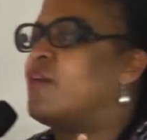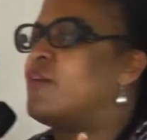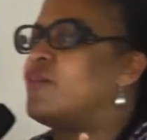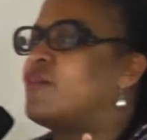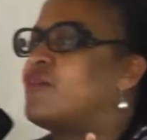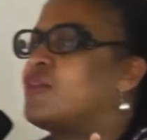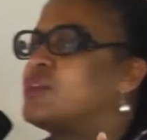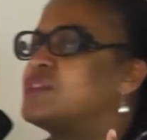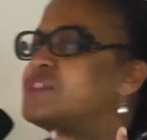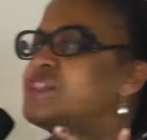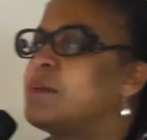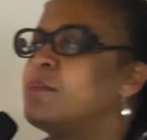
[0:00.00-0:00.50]

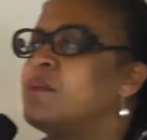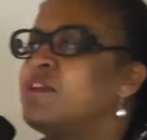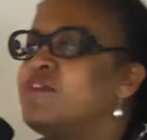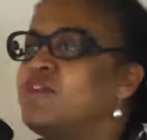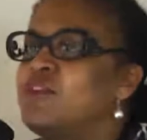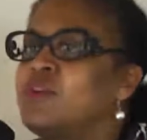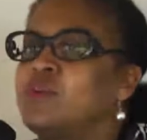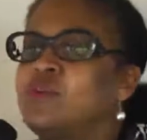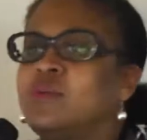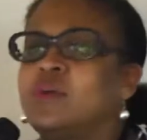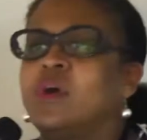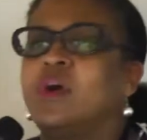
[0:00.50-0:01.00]
for some of
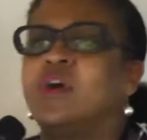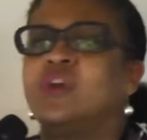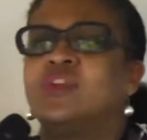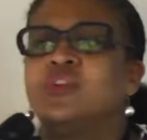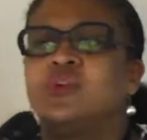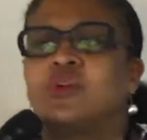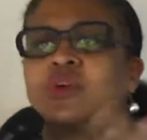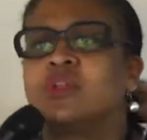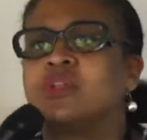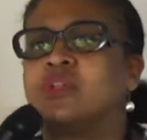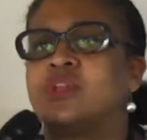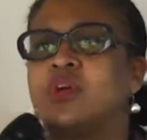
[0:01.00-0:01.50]
you,
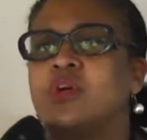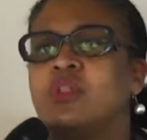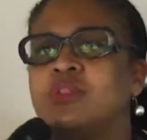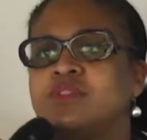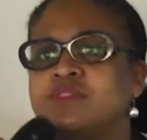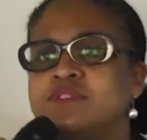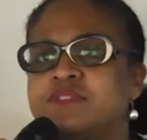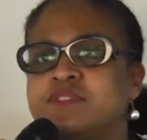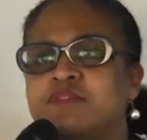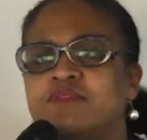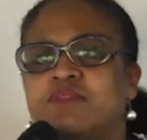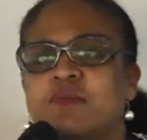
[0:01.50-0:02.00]
you're going to know
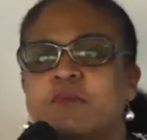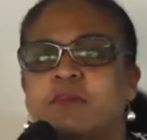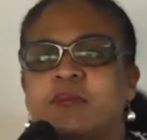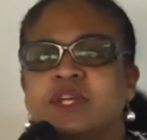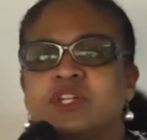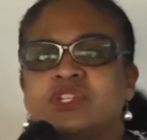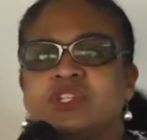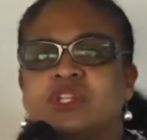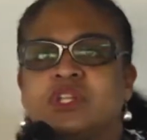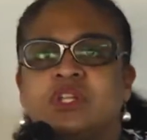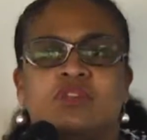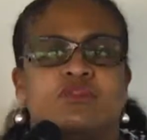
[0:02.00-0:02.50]
this
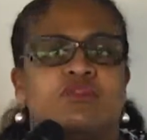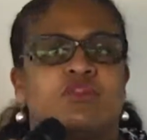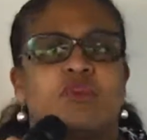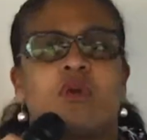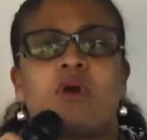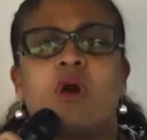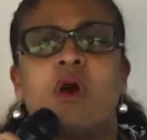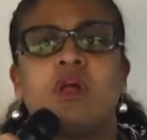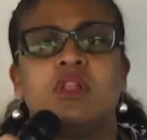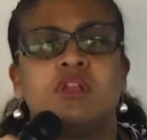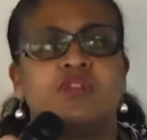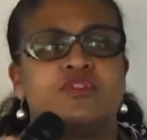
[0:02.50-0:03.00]
information. And for
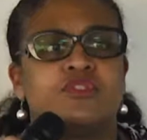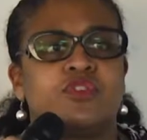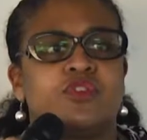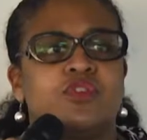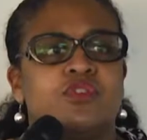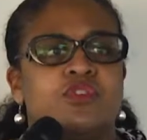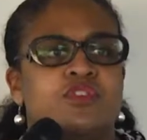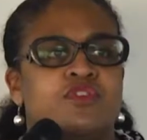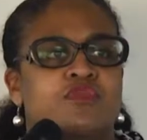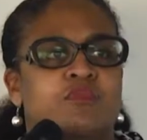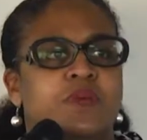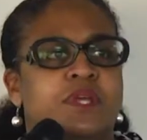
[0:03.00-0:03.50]
all of you,
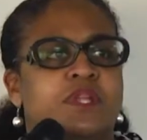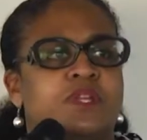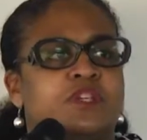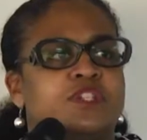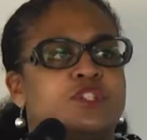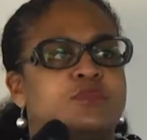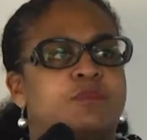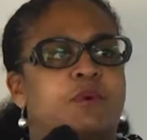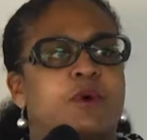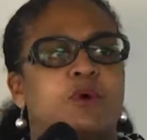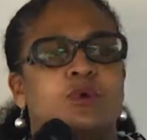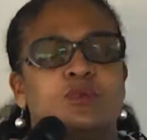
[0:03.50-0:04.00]
you've been
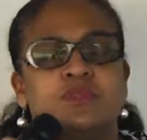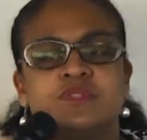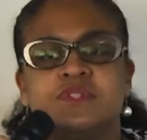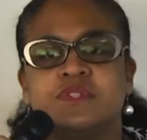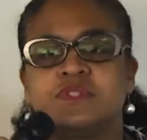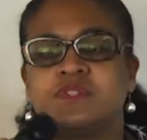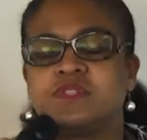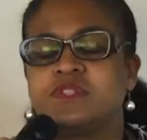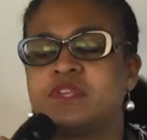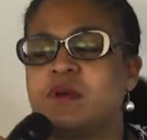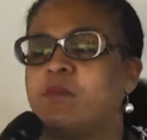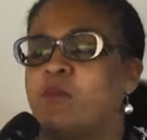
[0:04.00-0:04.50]
exposed
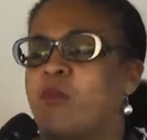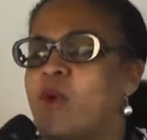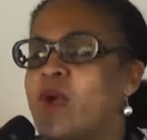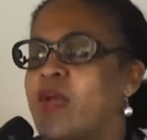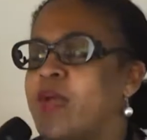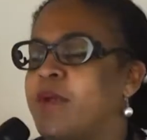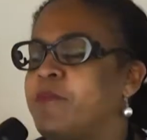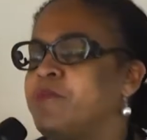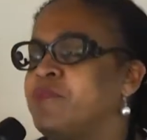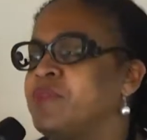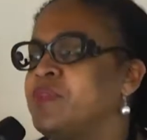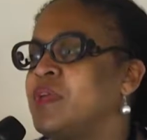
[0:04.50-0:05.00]
in some
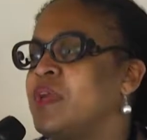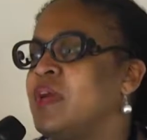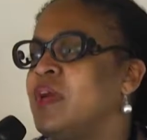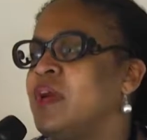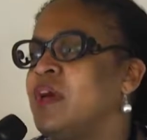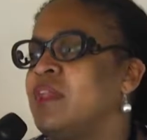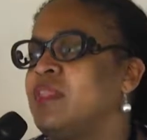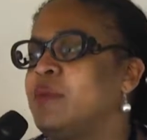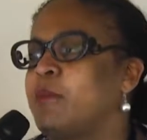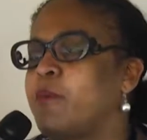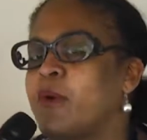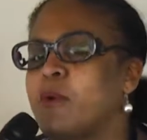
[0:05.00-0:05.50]
way.
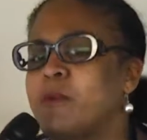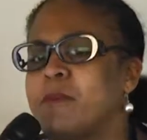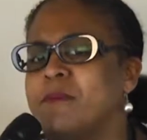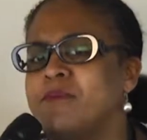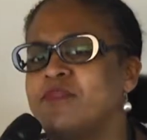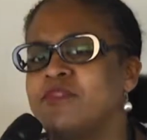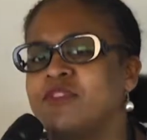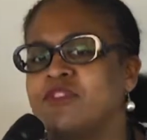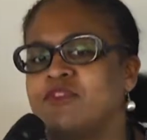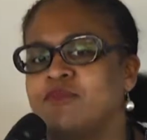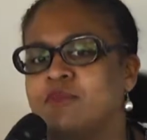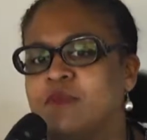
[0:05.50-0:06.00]
And the
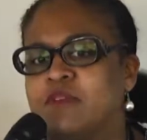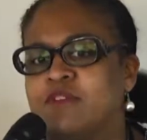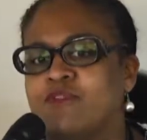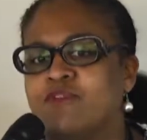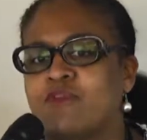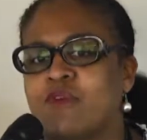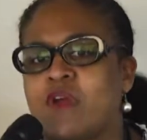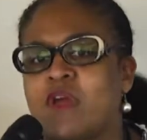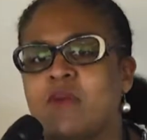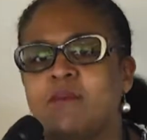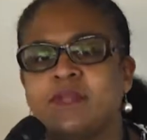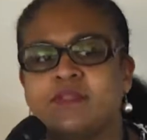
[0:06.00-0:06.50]
purpose of me
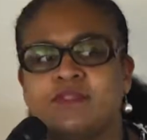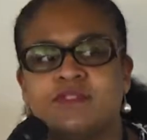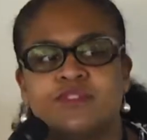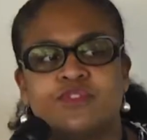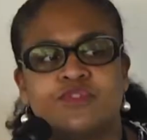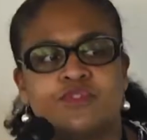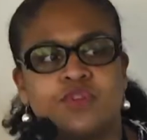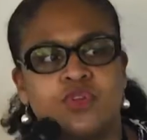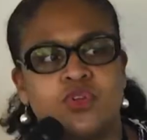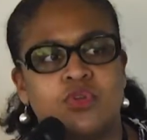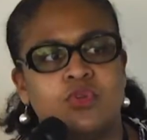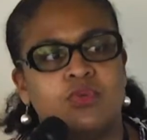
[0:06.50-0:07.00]
framing this
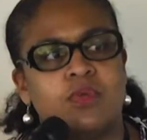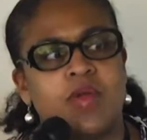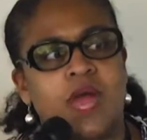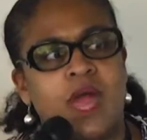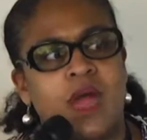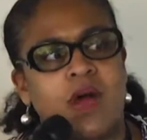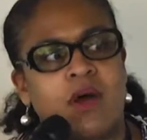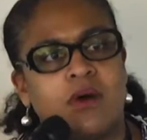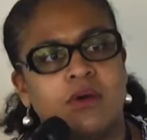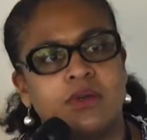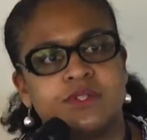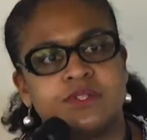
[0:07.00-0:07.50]
for you
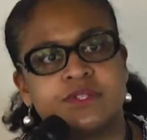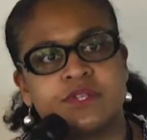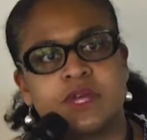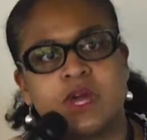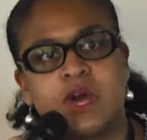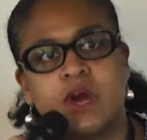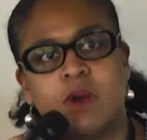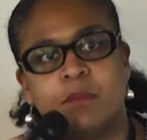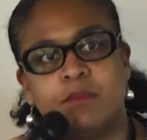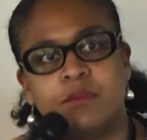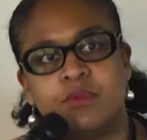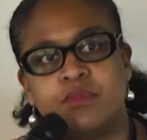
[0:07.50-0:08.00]
now is to
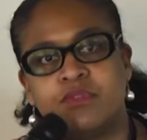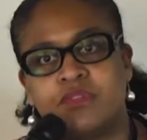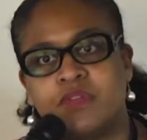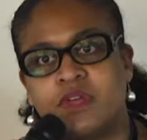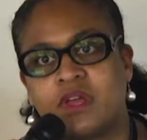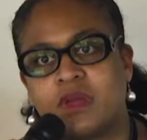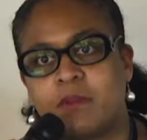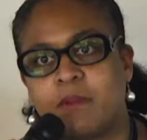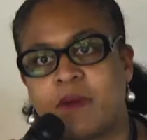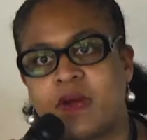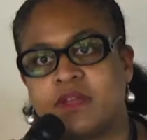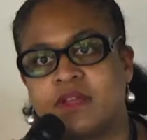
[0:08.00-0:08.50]
help you
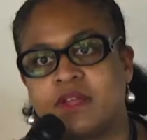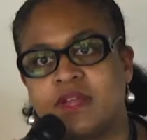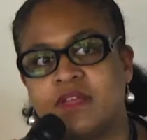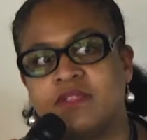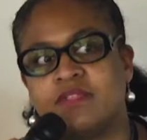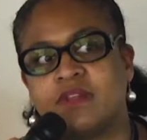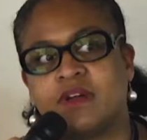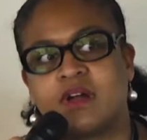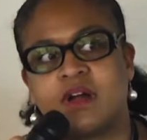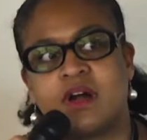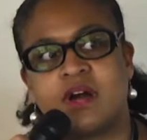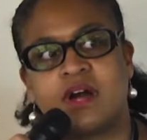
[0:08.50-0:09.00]
think about it in
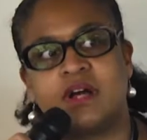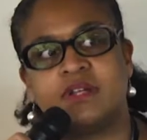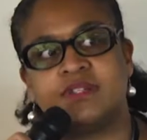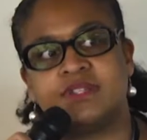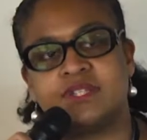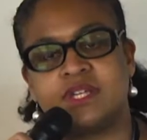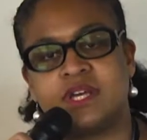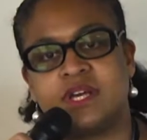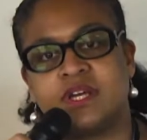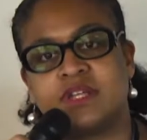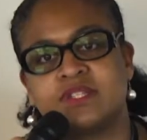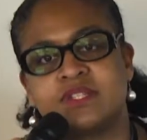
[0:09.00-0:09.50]
the
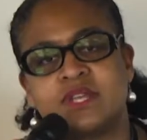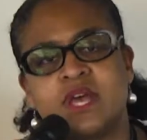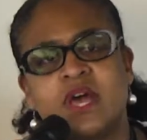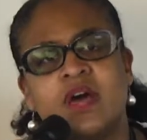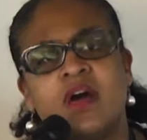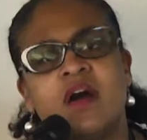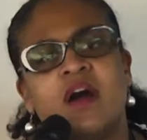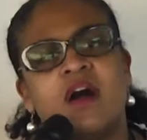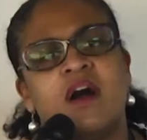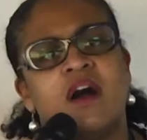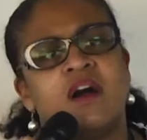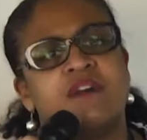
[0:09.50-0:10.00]
context
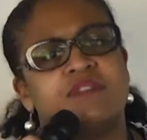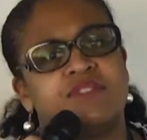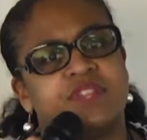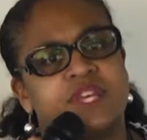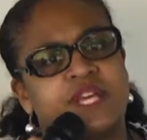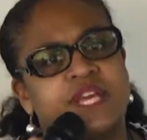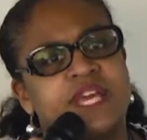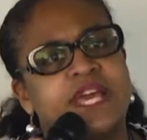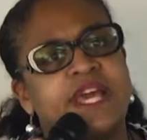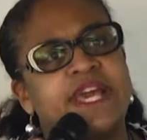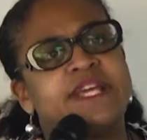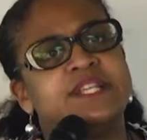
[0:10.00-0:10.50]
of the
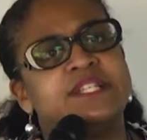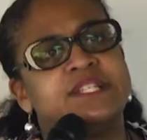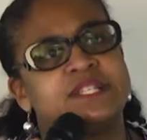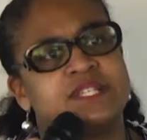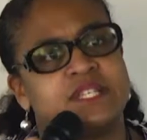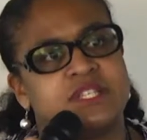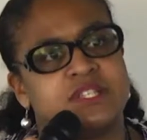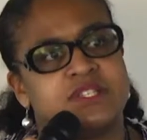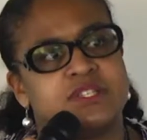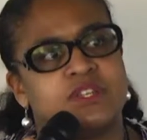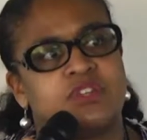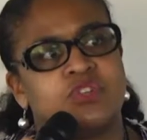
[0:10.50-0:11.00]

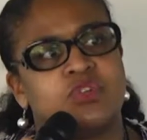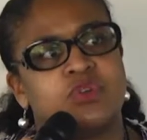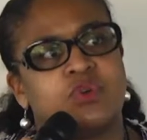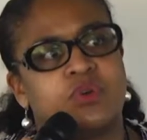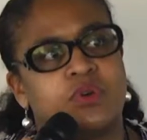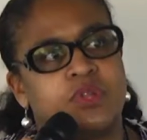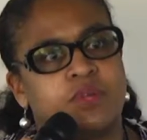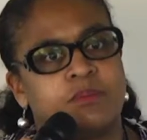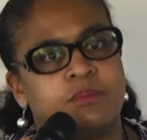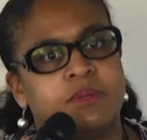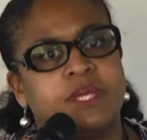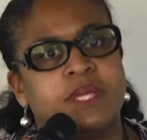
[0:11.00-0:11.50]
cases that you're
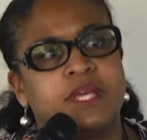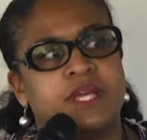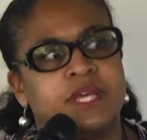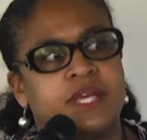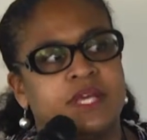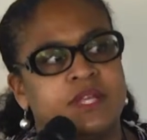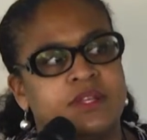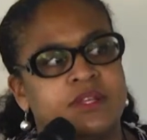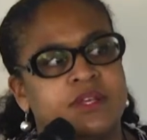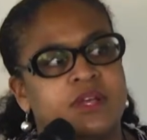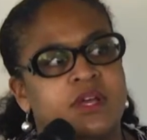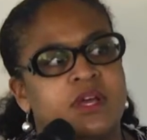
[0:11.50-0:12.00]
going
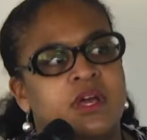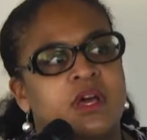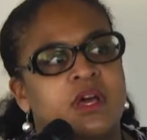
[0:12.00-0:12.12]
to